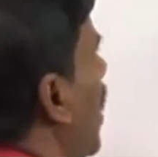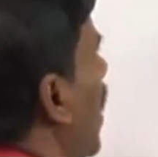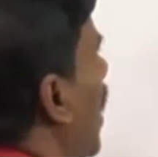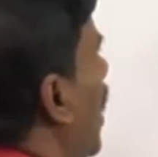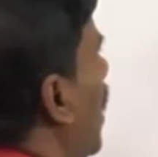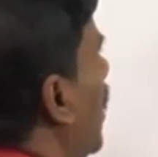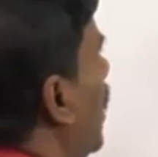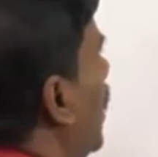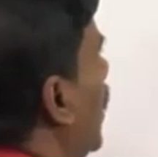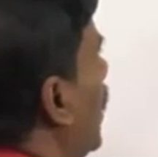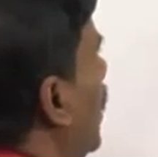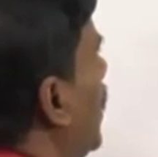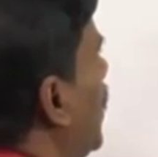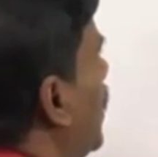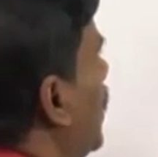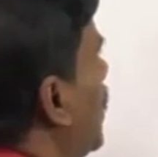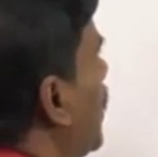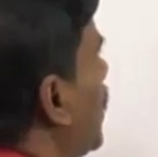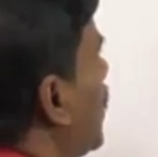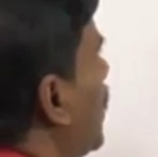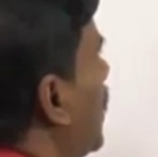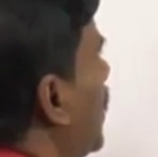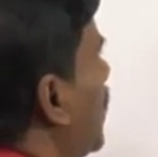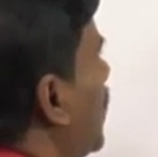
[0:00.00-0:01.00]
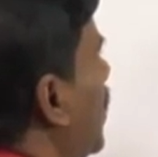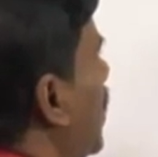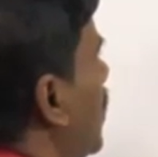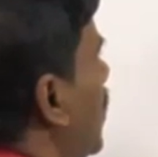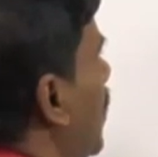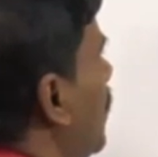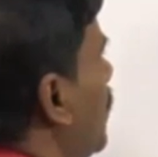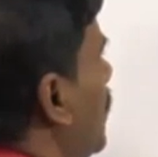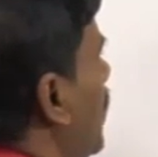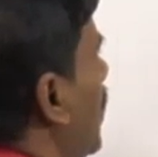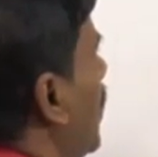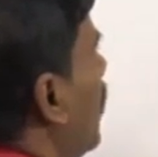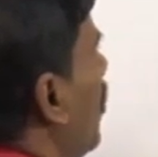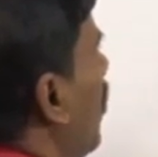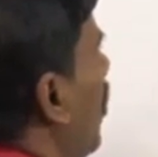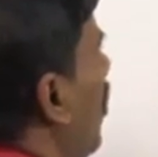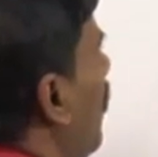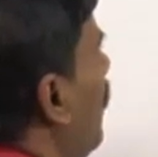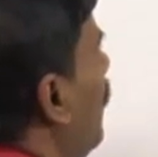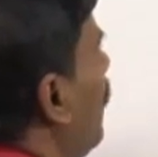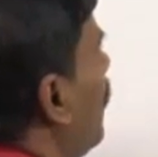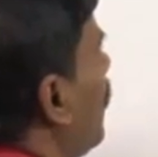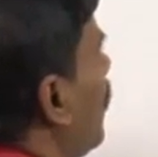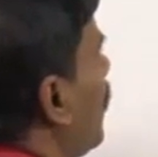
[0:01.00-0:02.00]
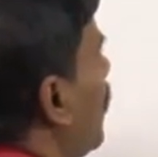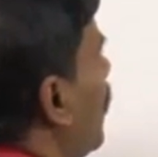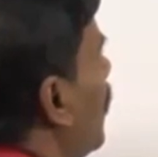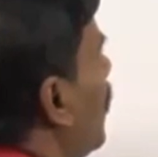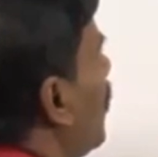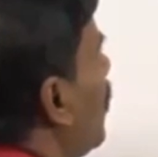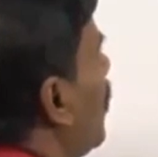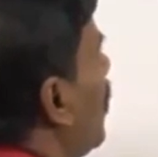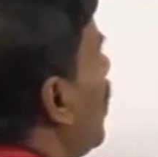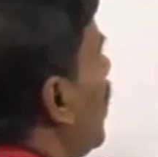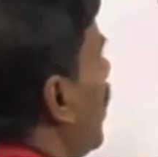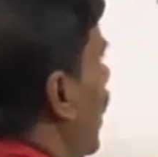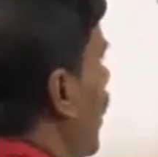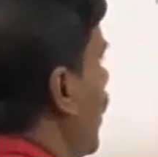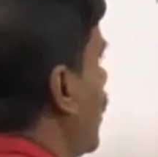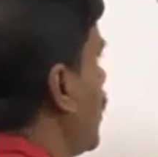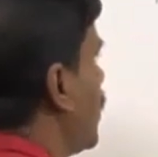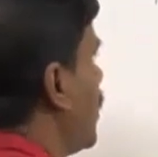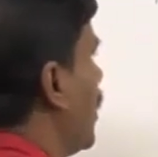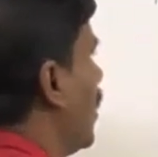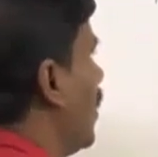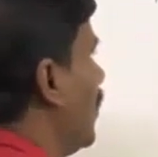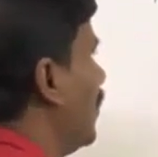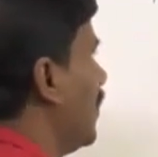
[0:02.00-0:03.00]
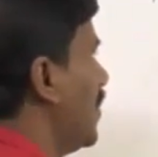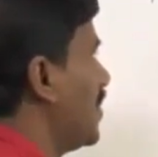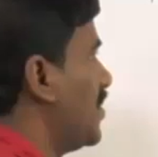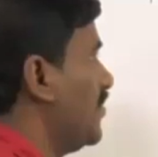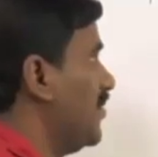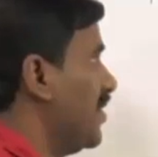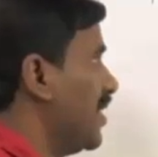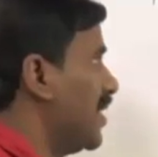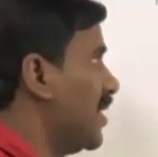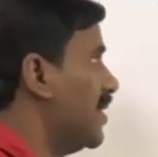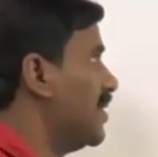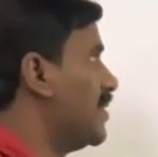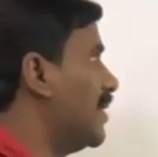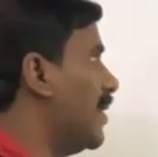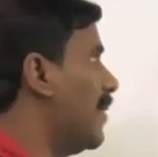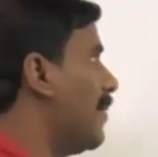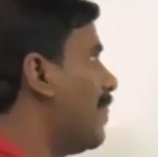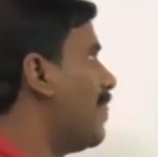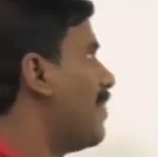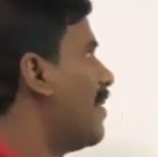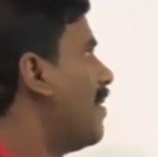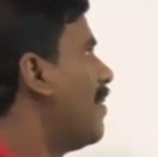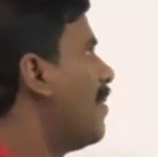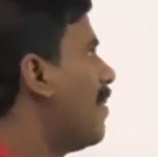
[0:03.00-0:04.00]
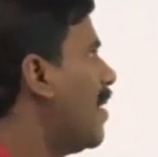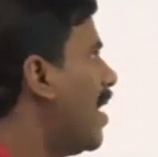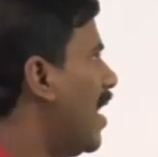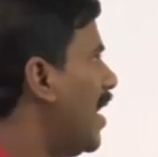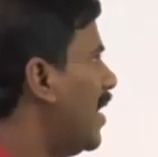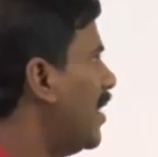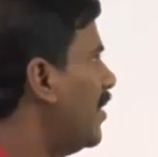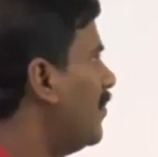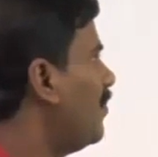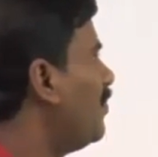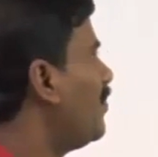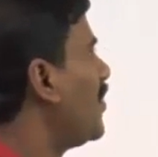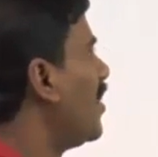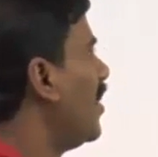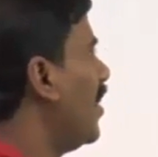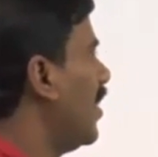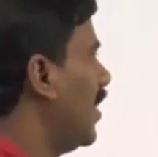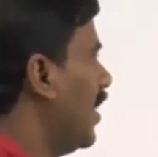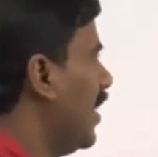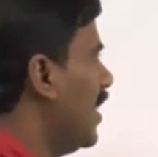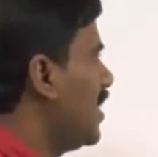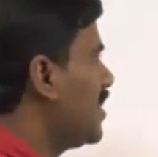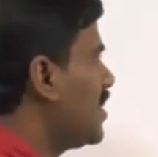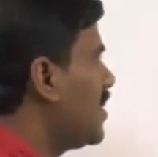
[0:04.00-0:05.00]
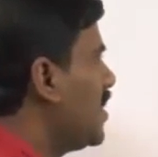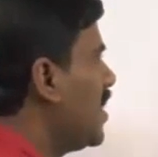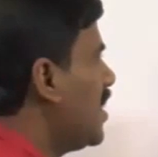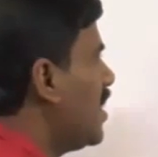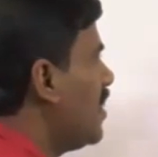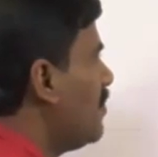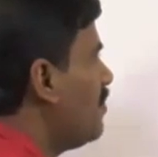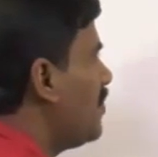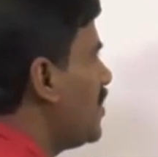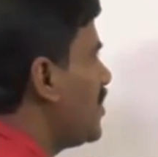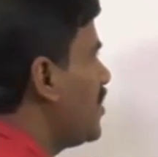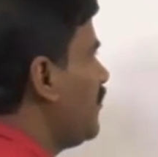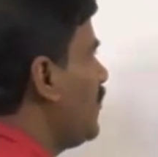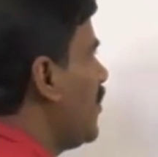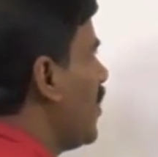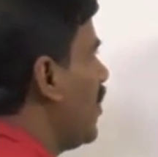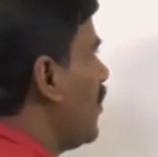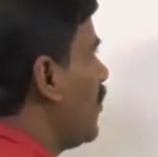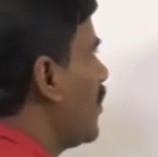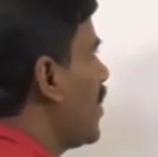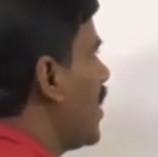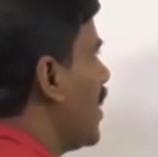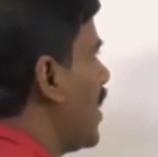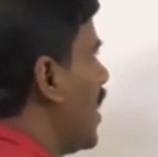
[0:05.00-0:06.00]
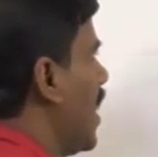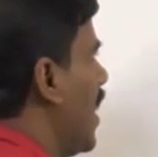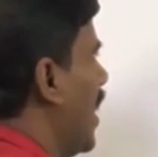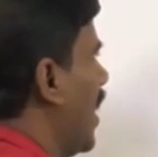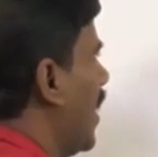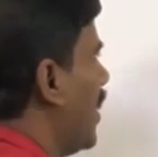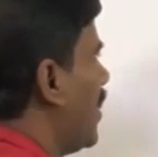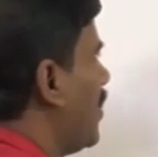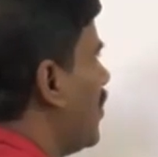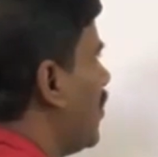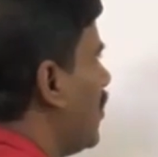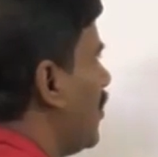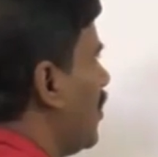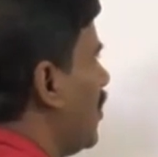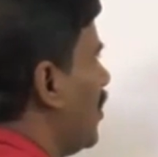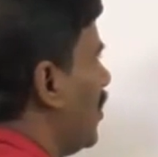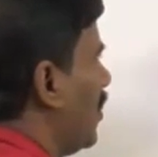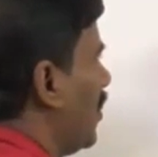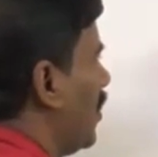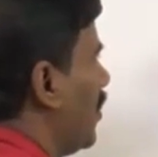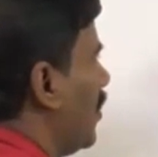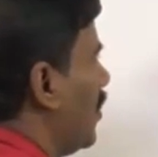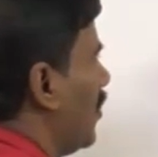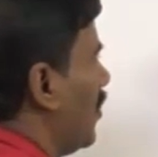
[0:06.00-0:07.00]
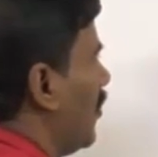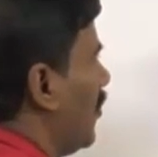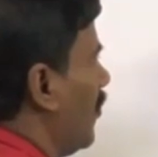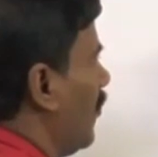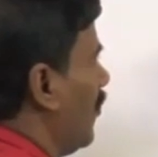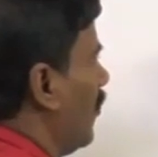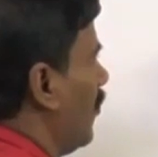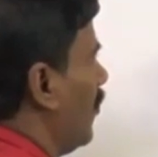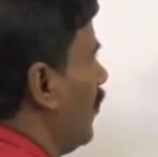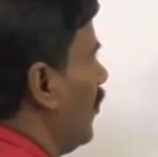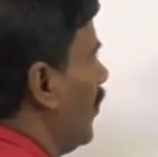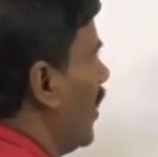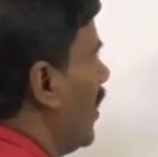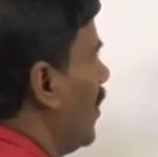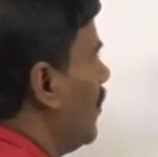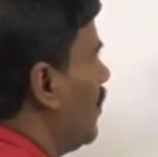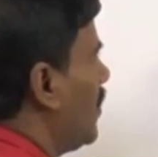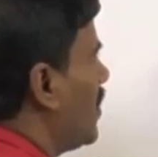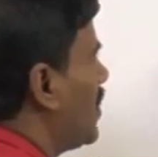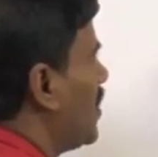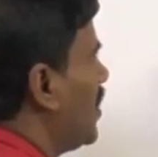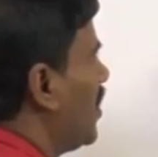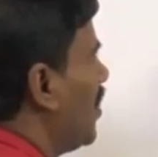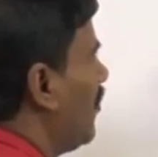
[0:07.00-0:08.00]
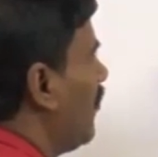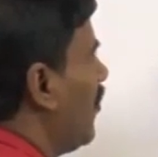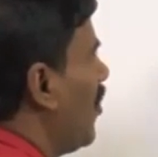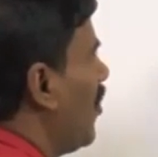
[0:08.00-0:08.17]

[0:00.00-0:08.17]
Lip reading: and integers is a subset of rational numbers, we can say. And rational numbers, if you are looking at the numbers in the